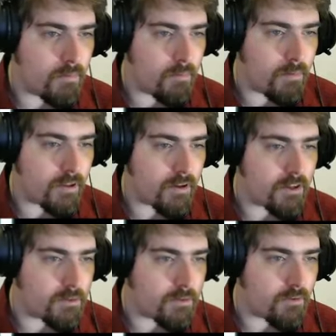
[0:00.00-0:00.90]
But the
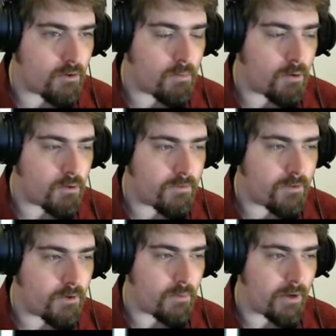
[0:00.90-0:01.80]
gunships have got bored and
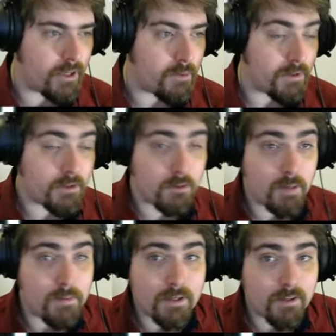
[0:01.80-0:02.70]
thrown away anyway. So
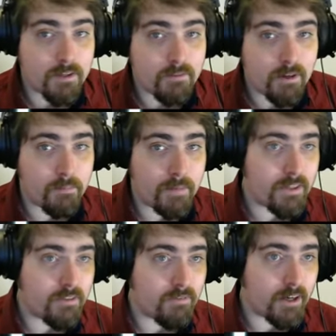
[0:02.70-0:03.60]
maybe Nizar made
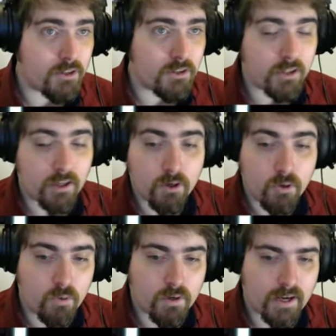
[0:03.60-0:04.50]
the right call there.
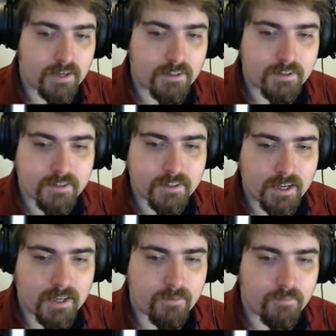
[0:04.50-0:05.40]
Who can
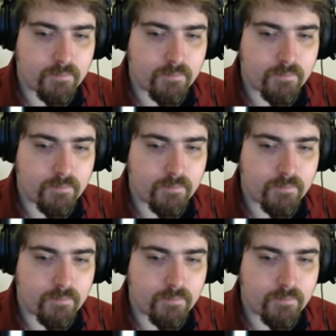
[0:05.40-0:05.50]
say?